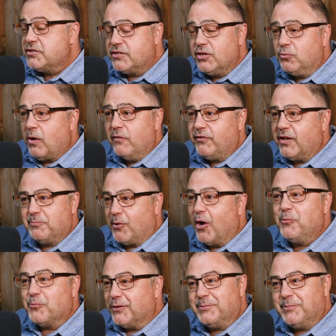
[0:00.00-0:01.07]
still rough cut
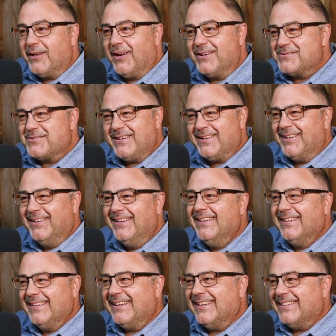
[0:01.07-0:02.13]
barnwood. To be honest with you.
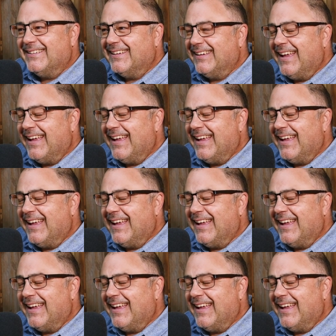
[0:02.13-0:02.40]
It